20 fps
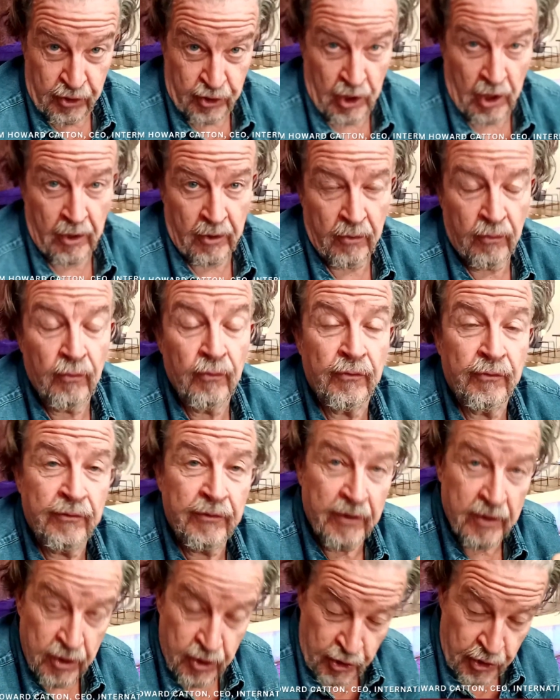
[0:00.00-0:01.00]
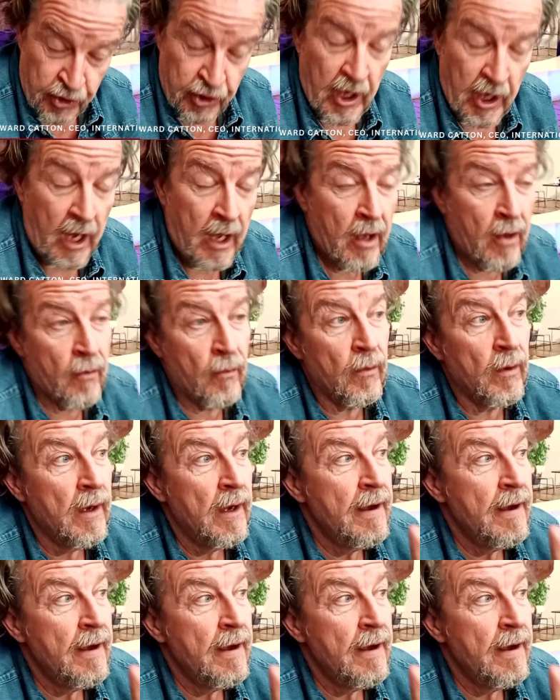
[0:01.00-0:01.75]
journals that show